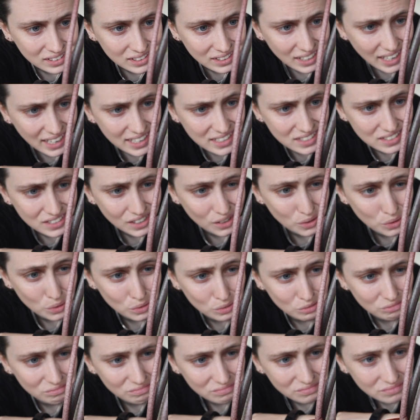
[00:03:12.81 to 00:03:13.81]
And
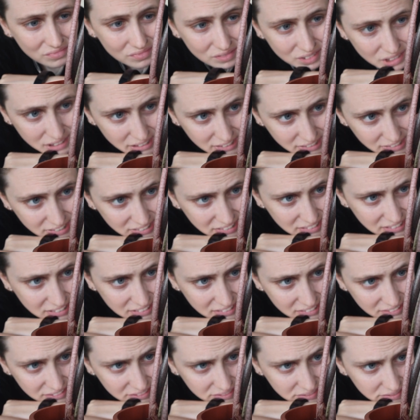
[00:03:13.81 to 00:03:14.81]
so
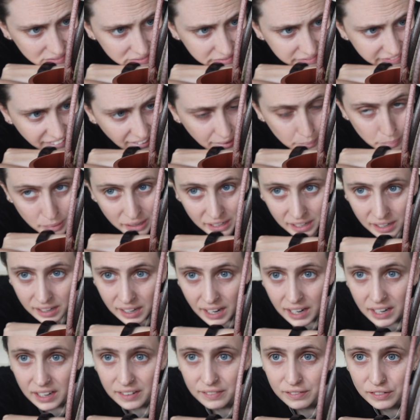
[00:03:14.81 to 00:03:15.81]
the fabric
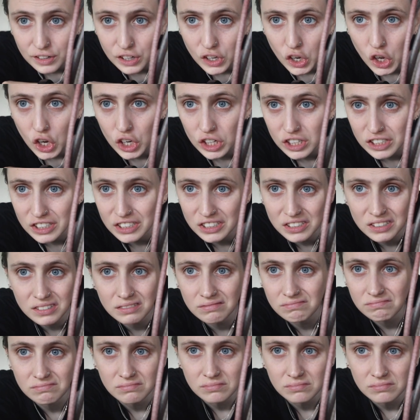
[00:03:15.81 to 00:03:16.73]
kind of looks